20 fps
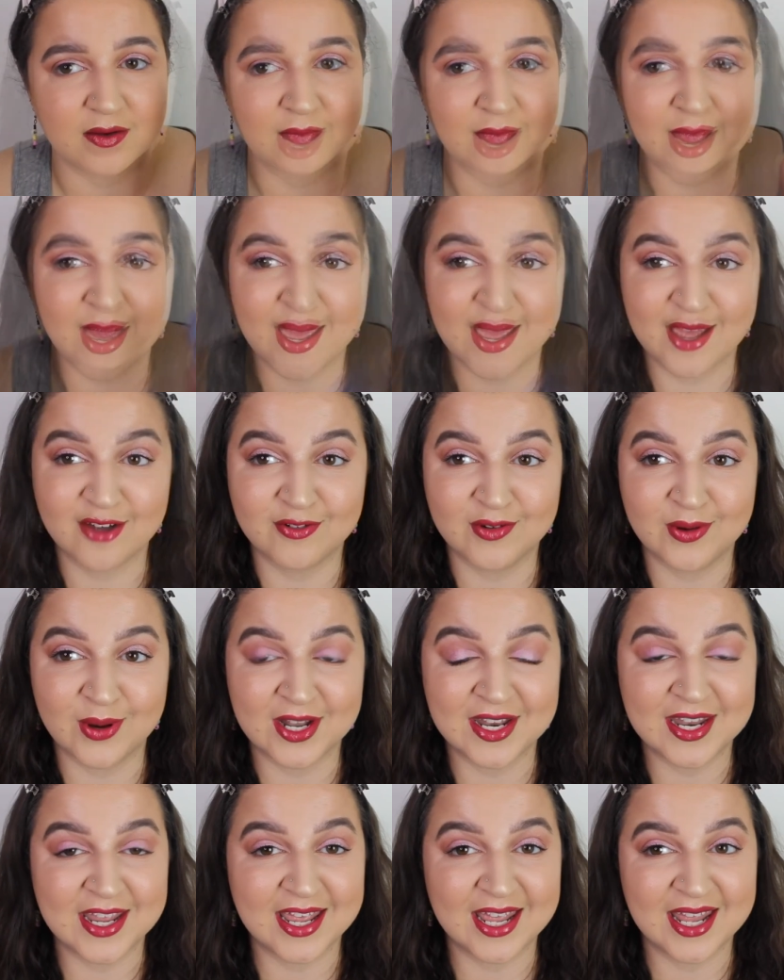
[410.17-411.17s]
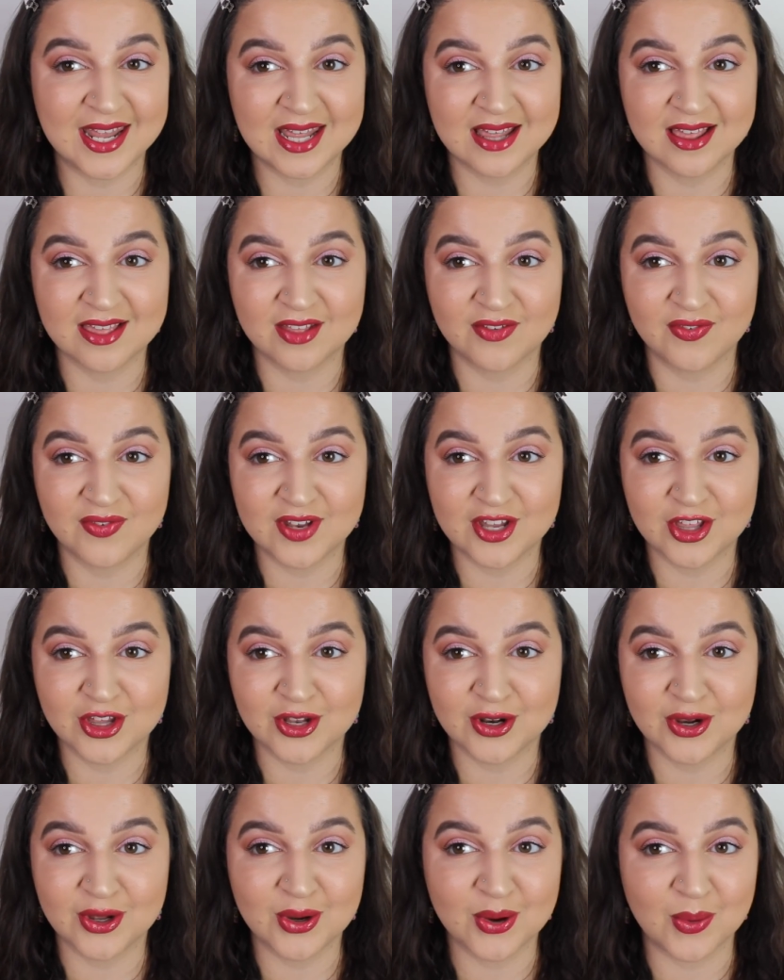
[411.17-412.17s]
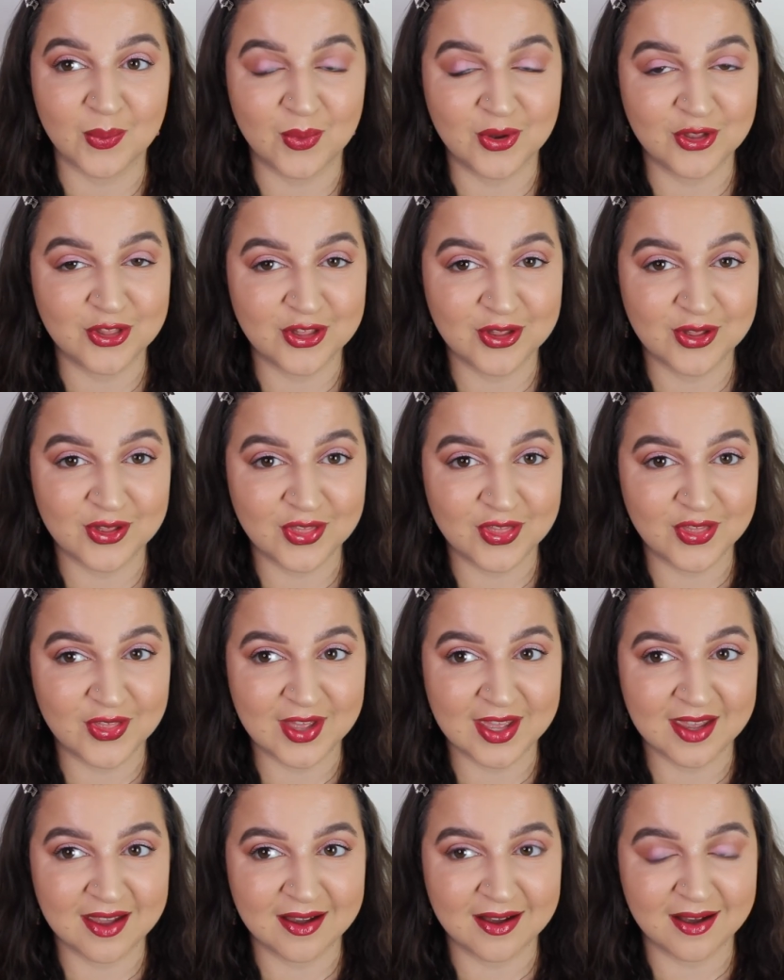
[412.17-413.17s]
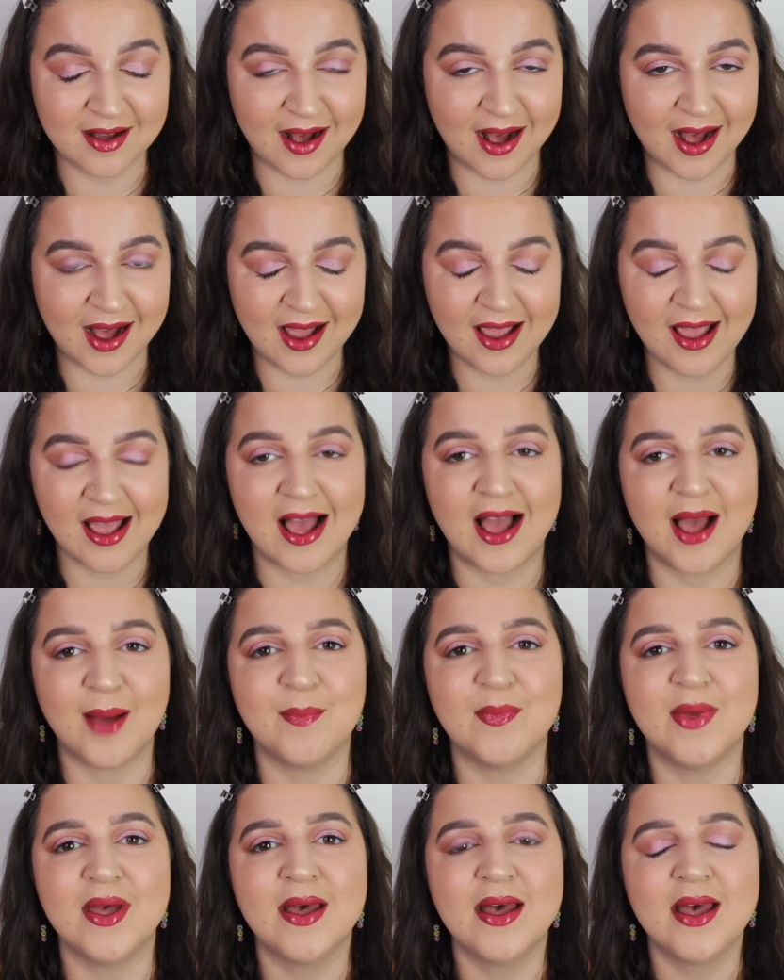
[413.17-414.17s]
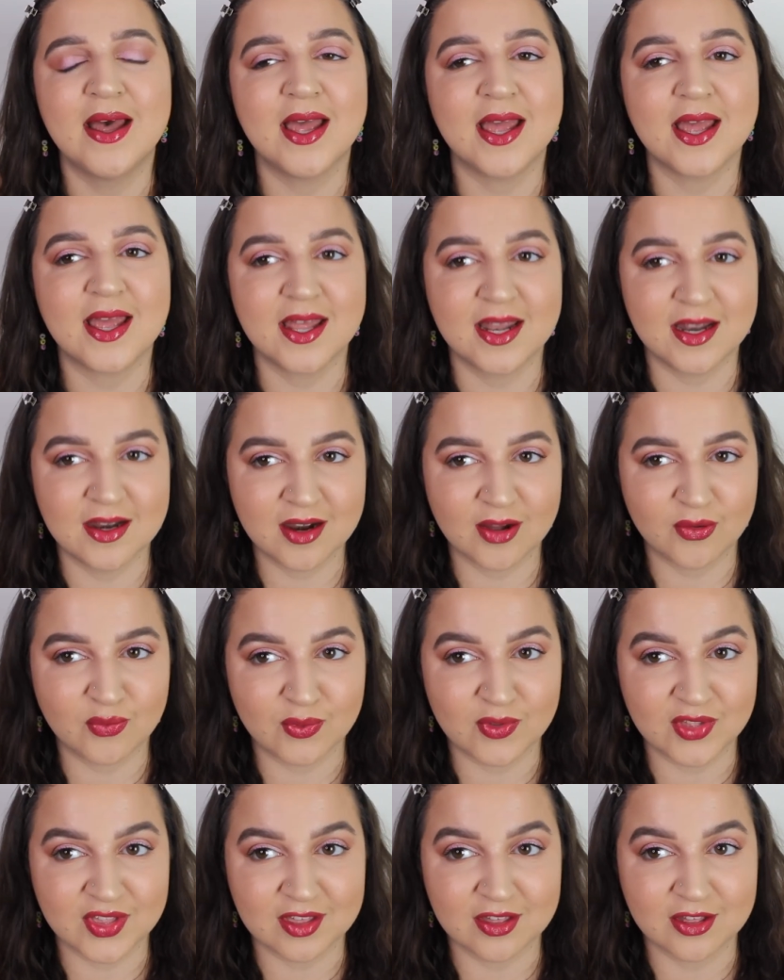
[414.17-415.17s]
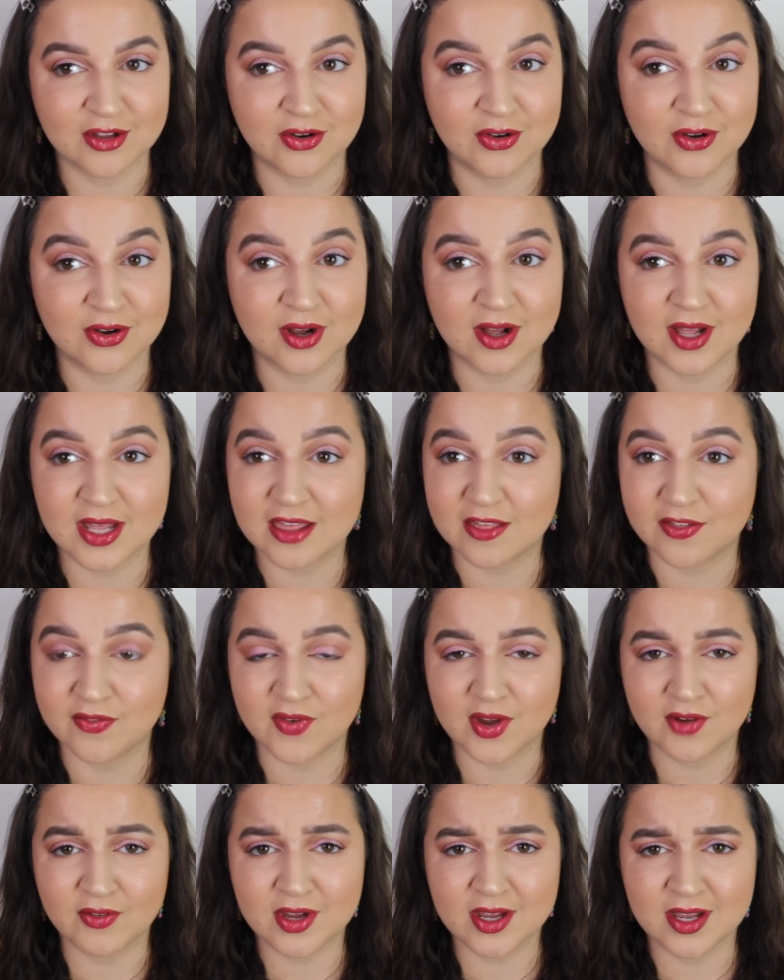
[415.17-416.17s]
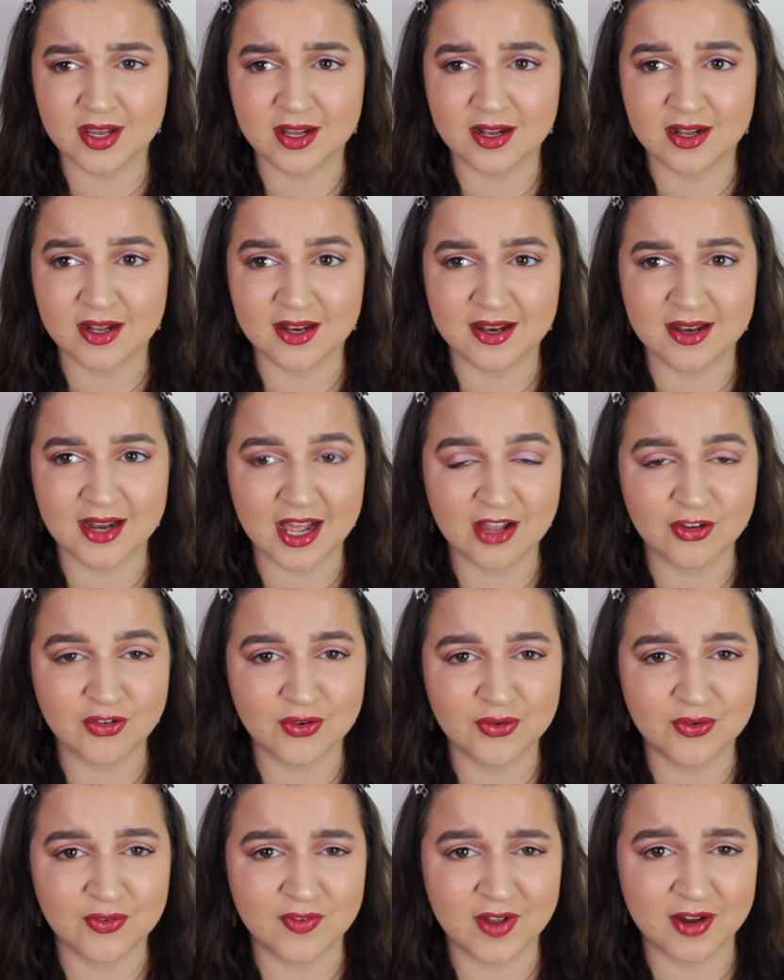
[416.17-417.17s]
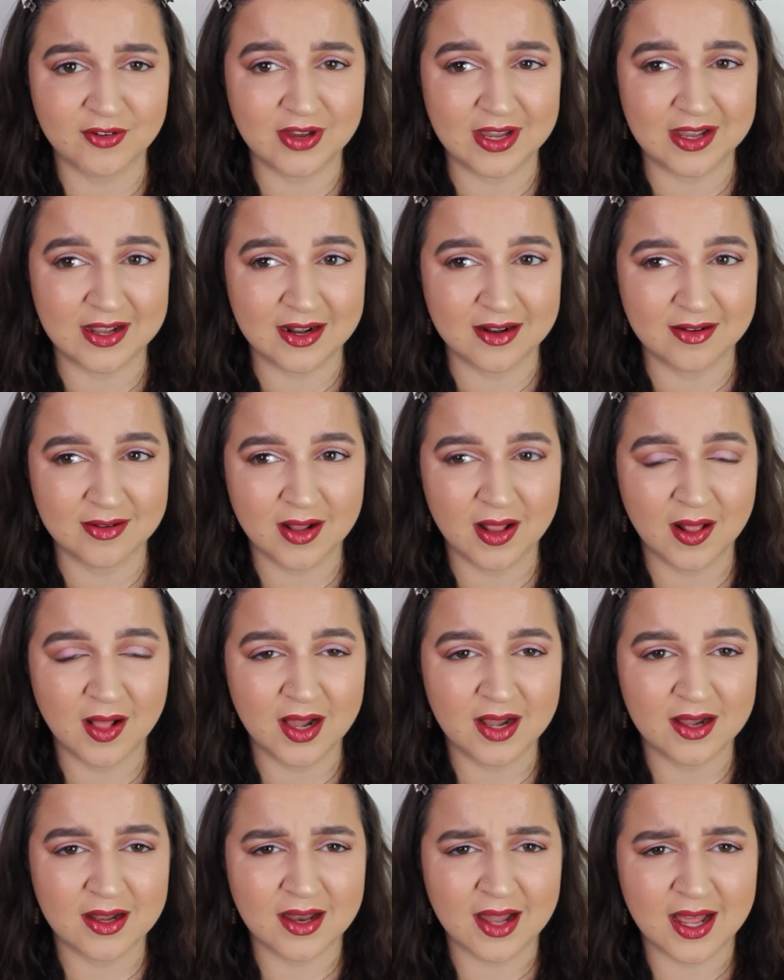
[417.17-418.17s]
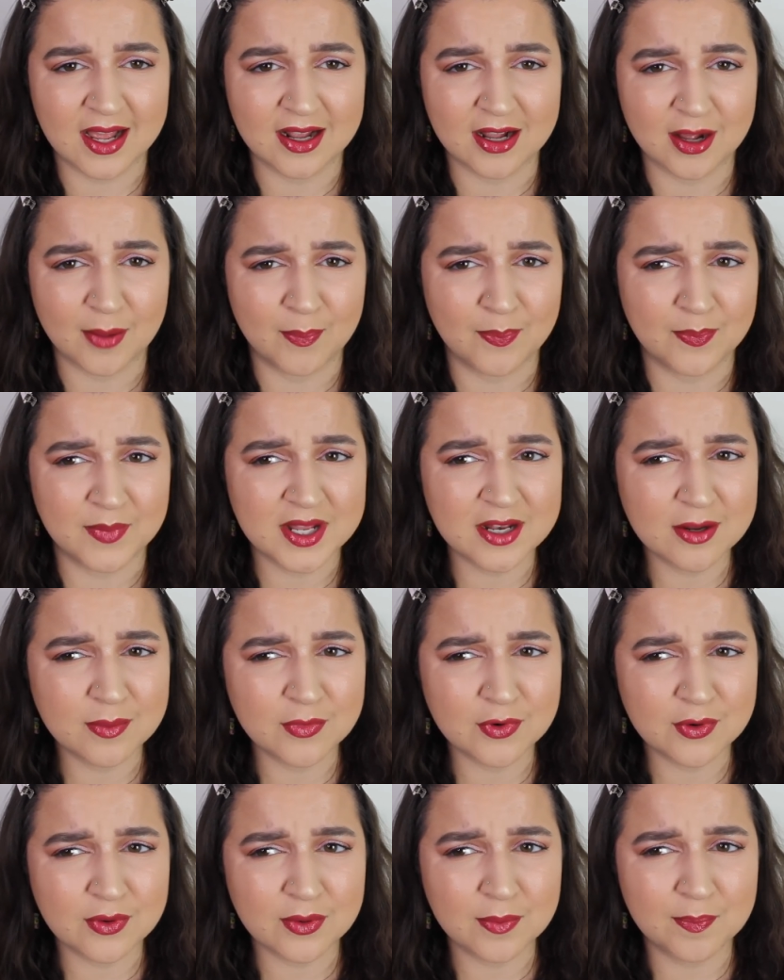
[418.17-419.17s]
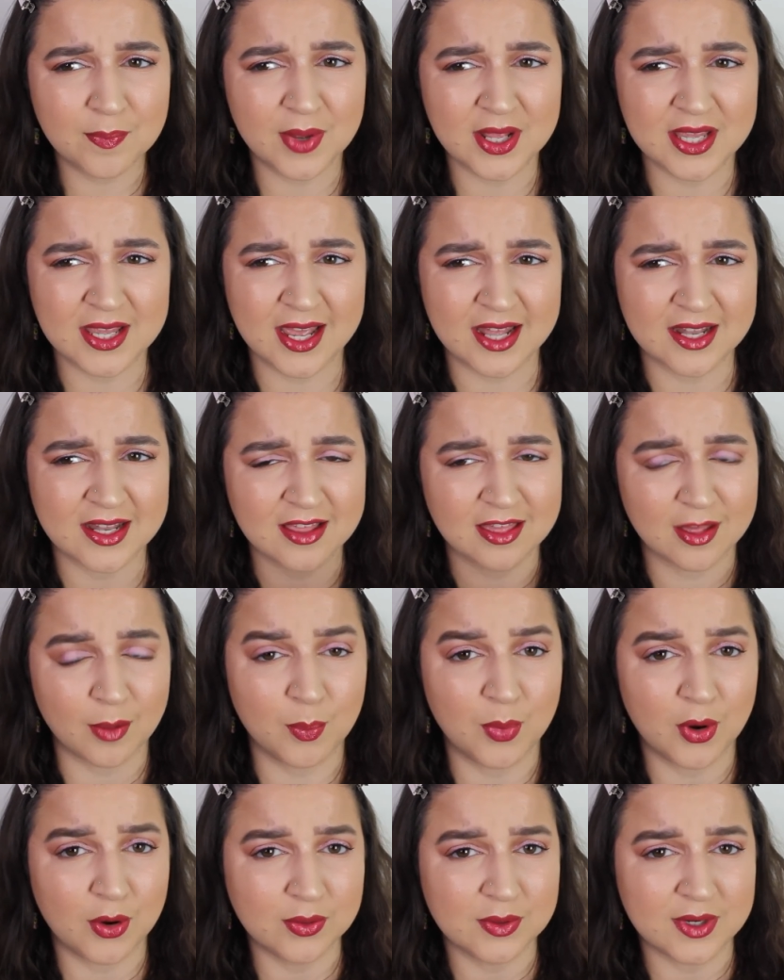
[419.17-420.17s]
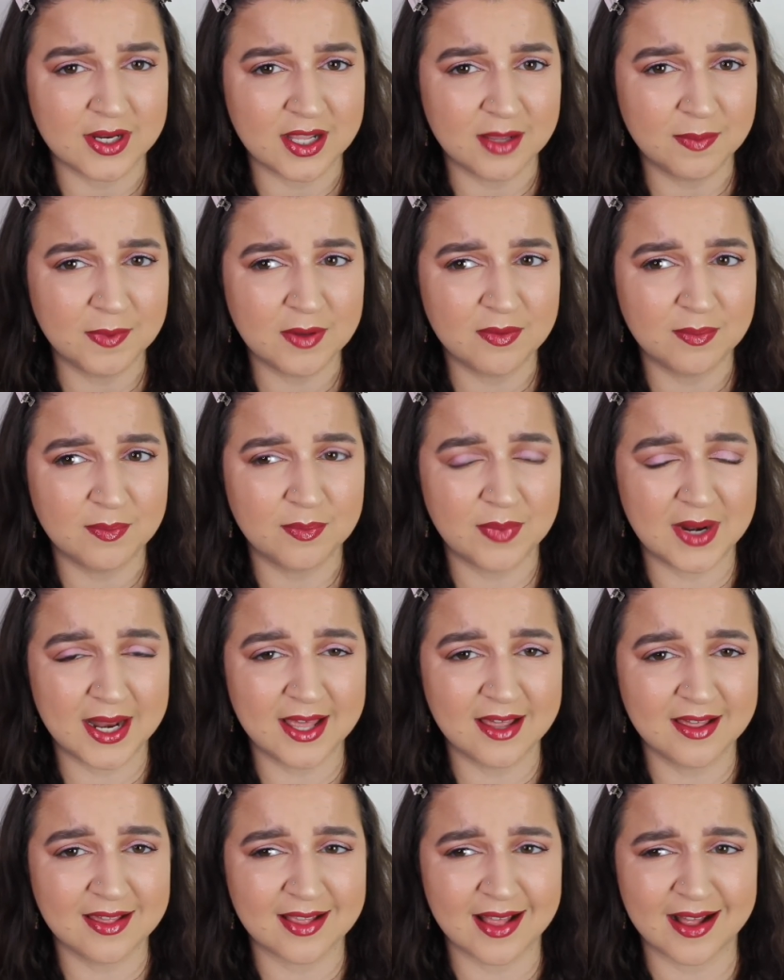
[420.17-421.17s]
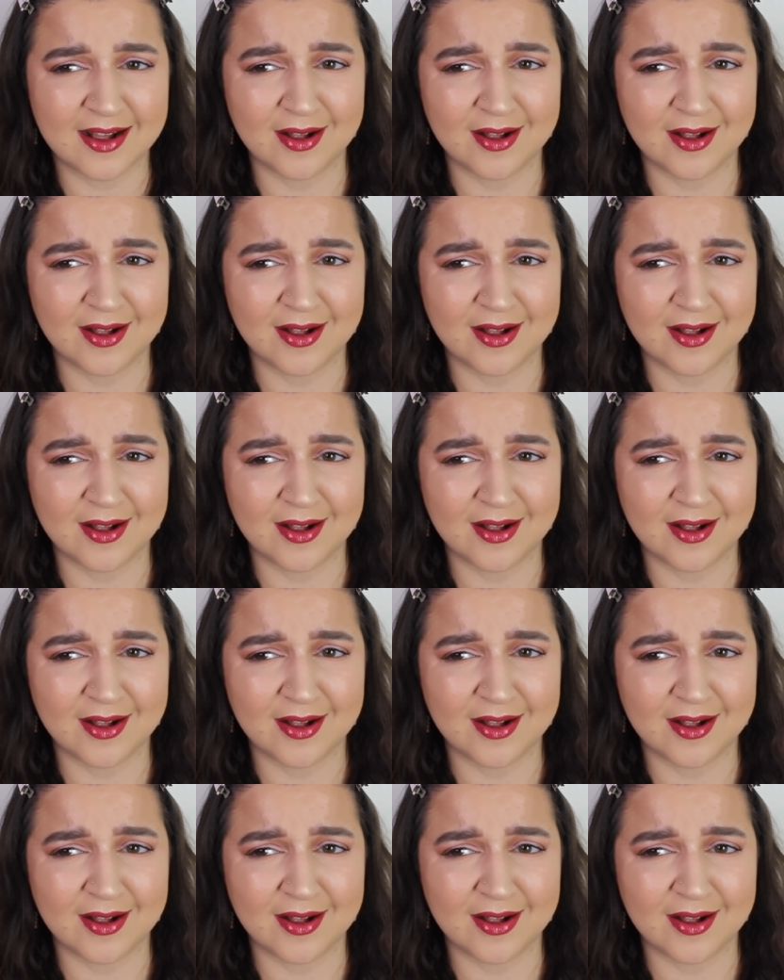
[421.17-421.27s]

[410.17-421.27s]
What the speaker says: Okay everyone, here is the finished look. What do you think? I am in love with this look. It's very natural, very like minimal, but yet there's a bold lip in place. Like,